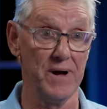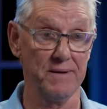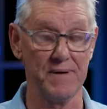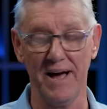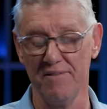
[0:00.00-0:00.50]

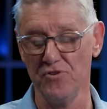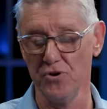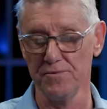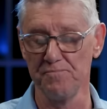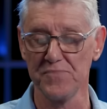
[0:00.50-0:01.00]
by our
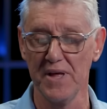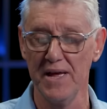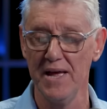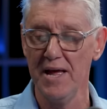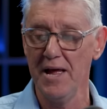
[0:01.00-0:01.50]
view.
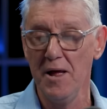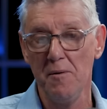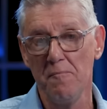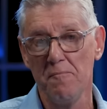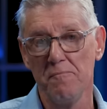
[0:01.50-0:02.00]

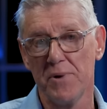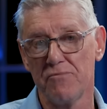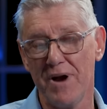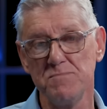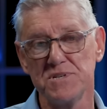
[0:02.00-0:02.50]

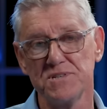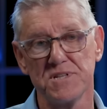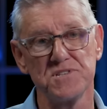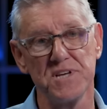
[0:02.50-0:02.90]
But Ramses